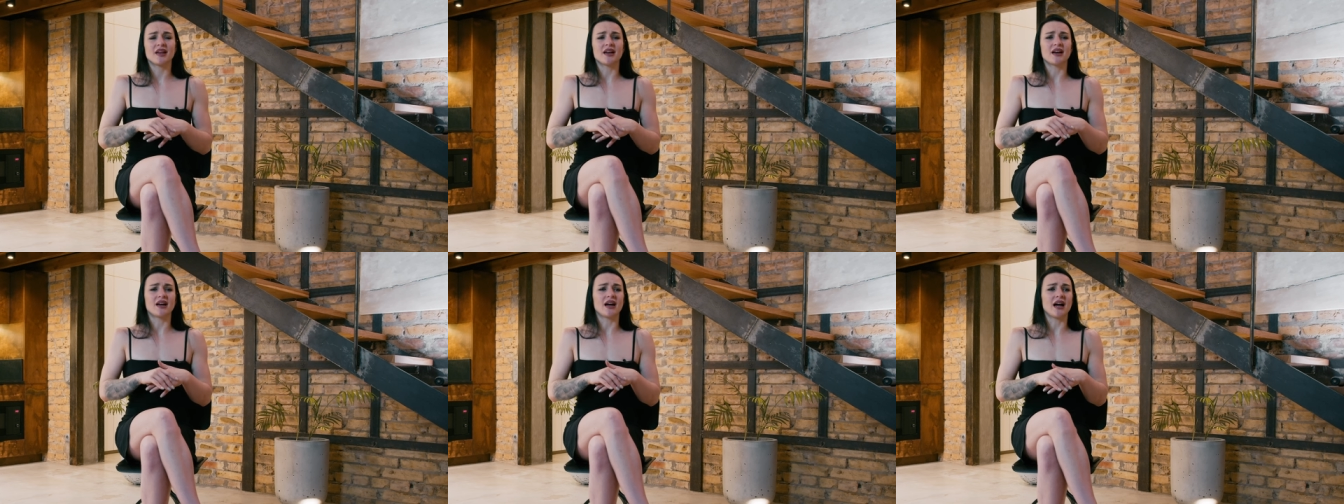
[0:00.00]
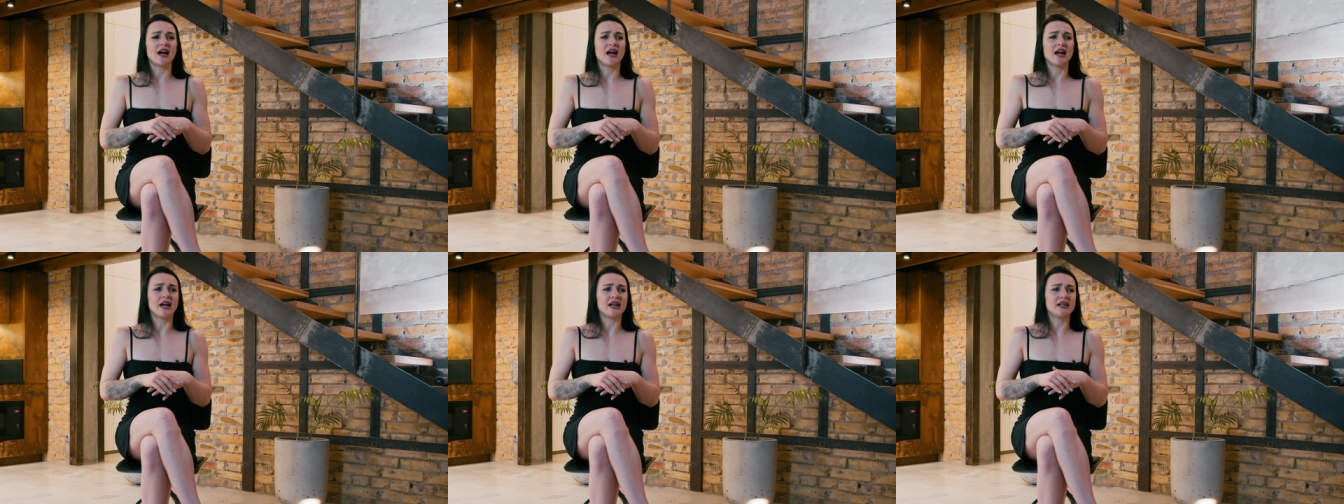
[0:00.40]

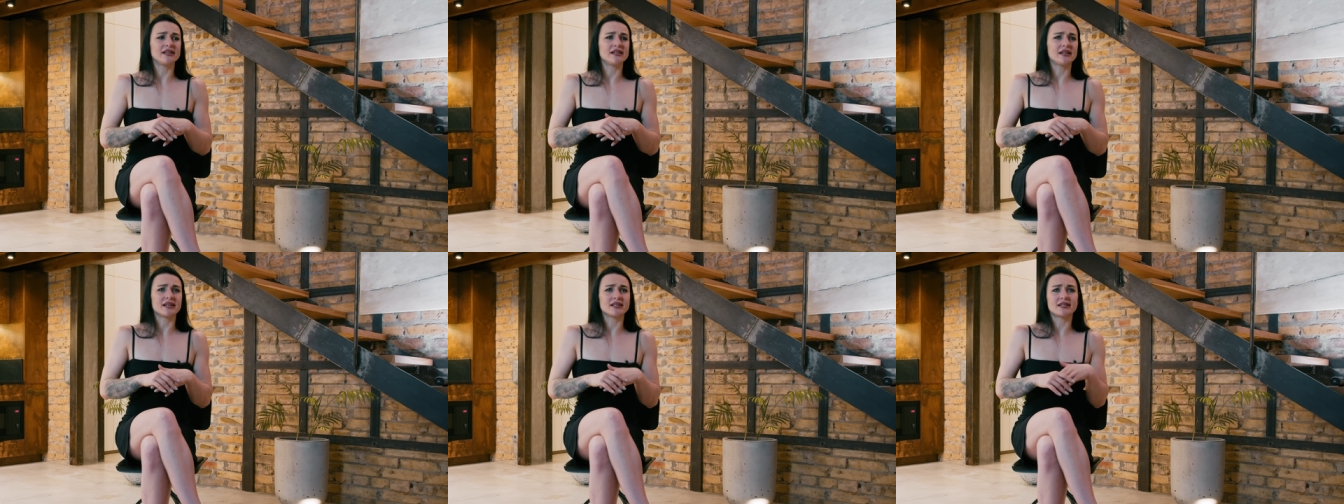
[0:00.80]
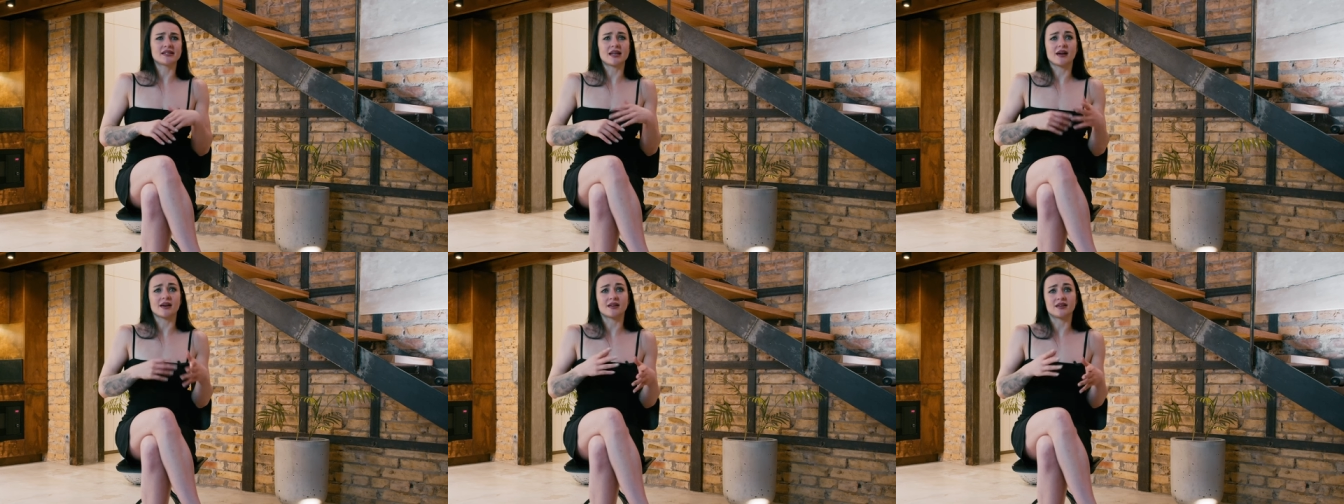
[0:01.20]
I did it
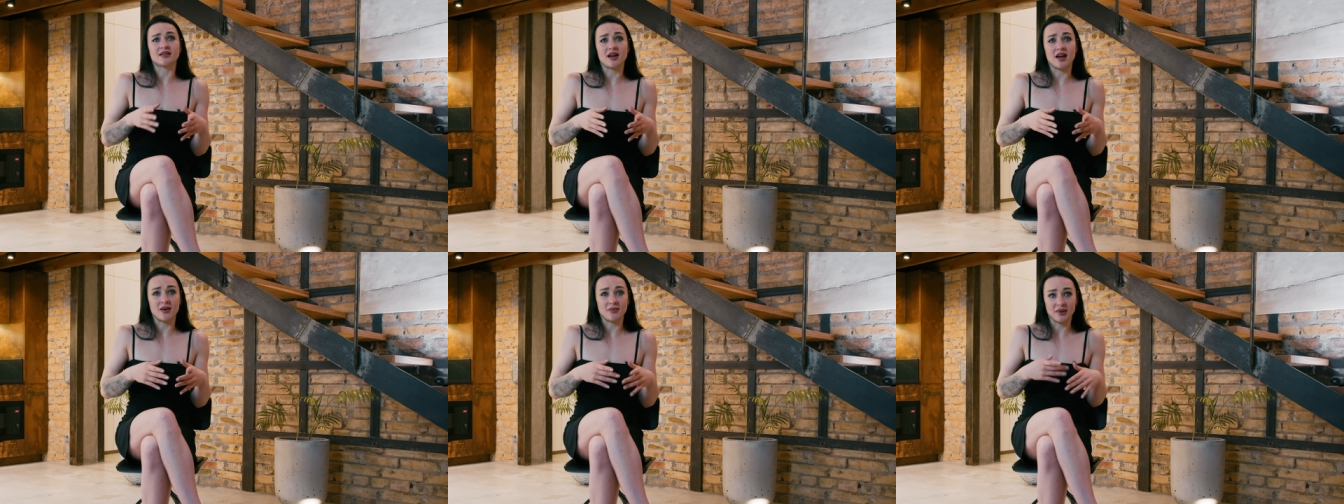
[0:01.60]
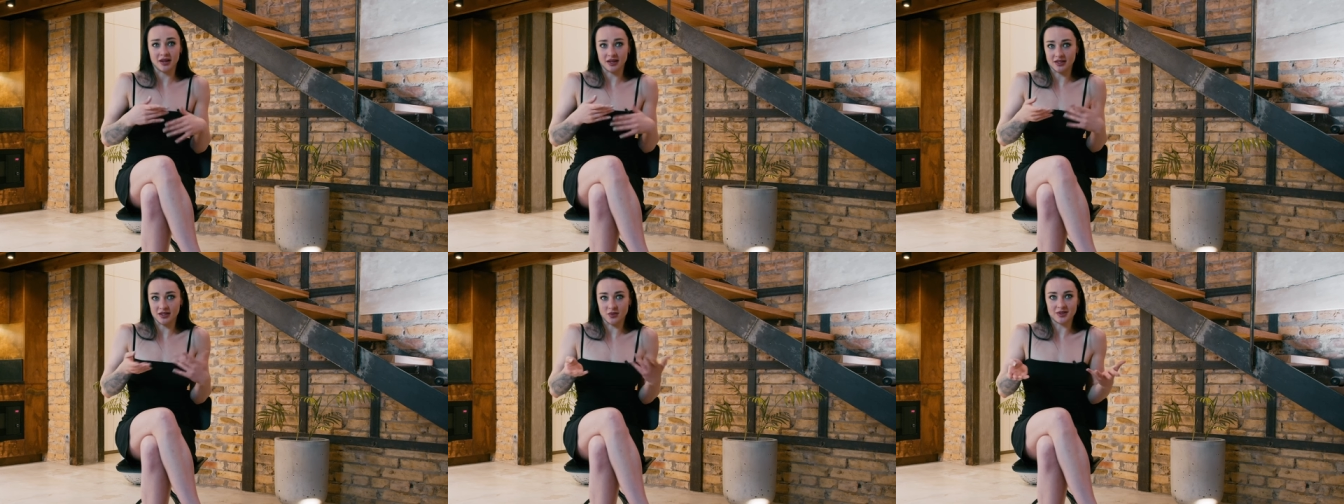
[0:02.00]
second time
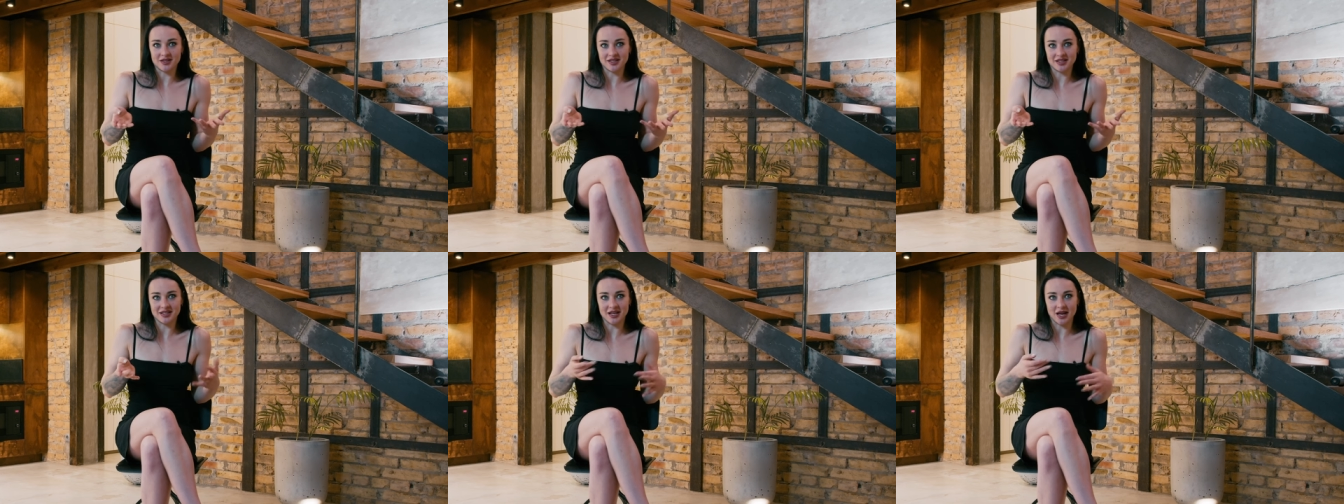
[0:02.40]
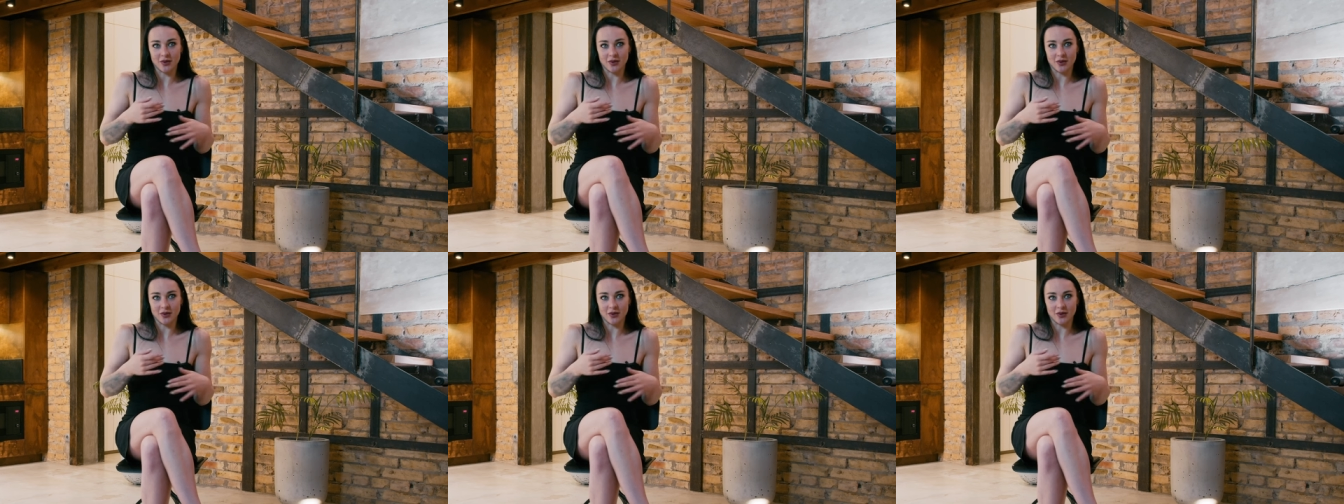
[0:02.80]
because it was easy.